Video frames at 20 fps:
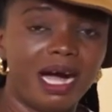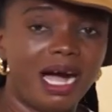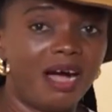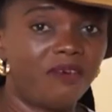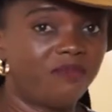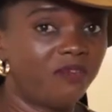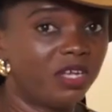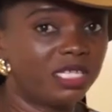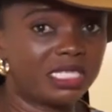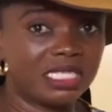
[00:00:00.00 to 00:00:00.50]

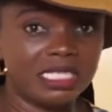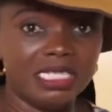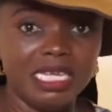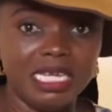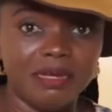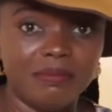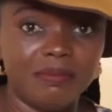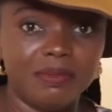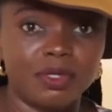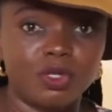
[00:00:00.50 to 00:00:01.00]
Have faith in
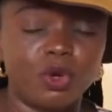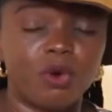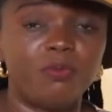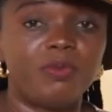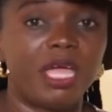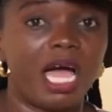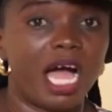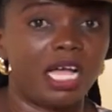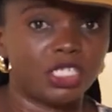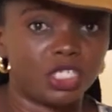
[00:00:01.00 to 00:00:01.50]
Him. Don't
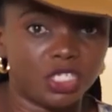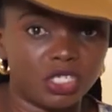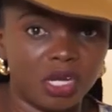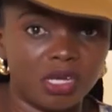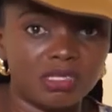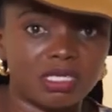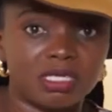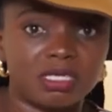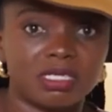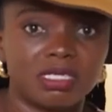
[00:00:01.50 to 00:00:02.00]
be
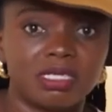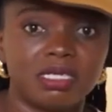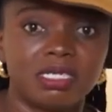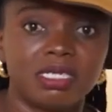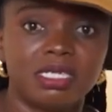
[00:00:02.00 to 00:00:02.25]
anxious.